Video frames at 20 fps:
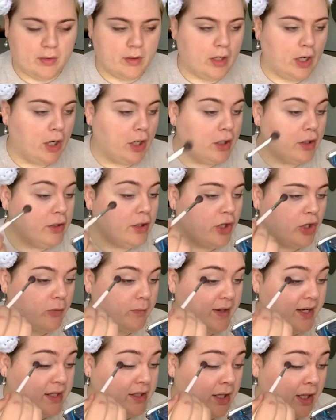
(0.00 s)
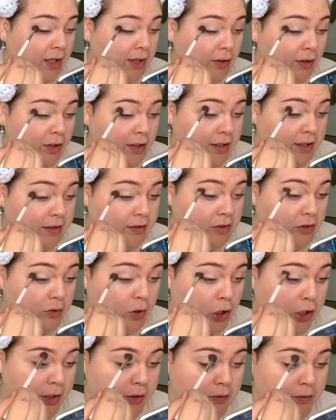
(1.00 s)
urged me to start a YouTube
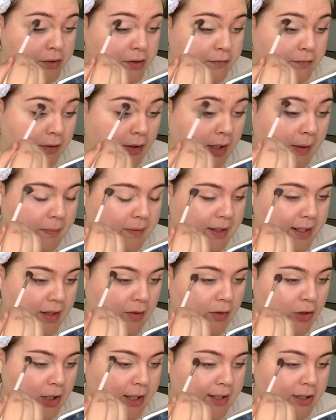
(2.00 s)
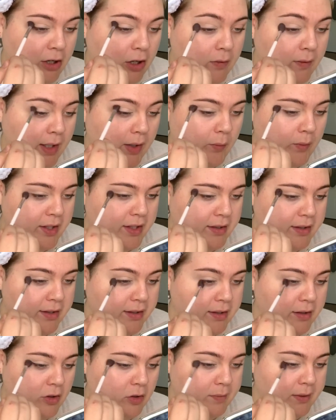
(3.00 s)
channel in the first place, which I'd always wanted to
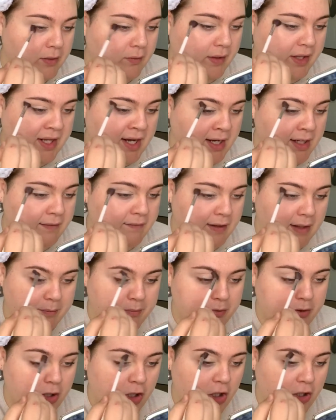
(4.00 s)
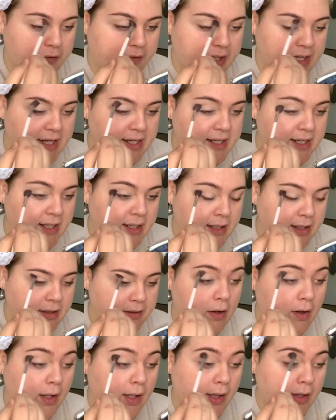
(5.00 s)
do, but it was kind of that push that I needed.
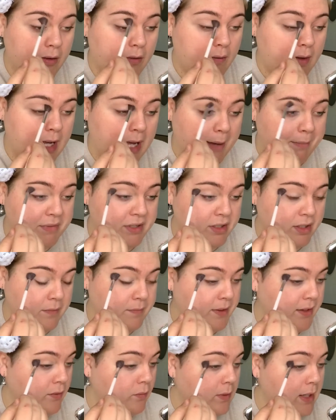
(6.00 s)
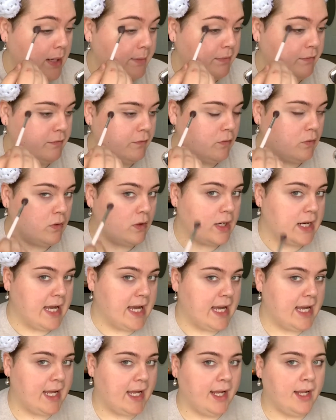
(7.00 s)
Also happened to be right before
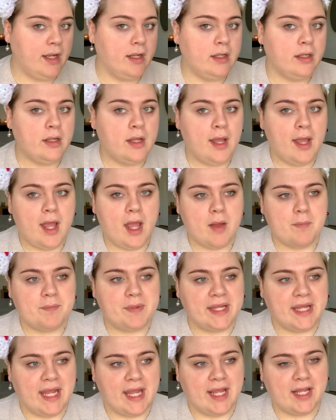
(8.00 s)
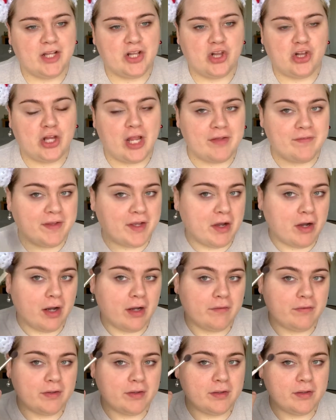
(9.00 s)
I began shaving
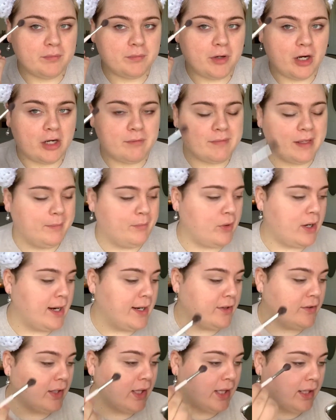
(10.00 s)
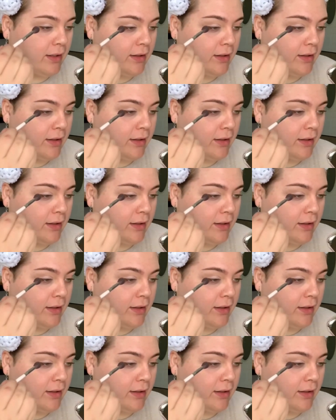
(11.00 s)
off part of my brows,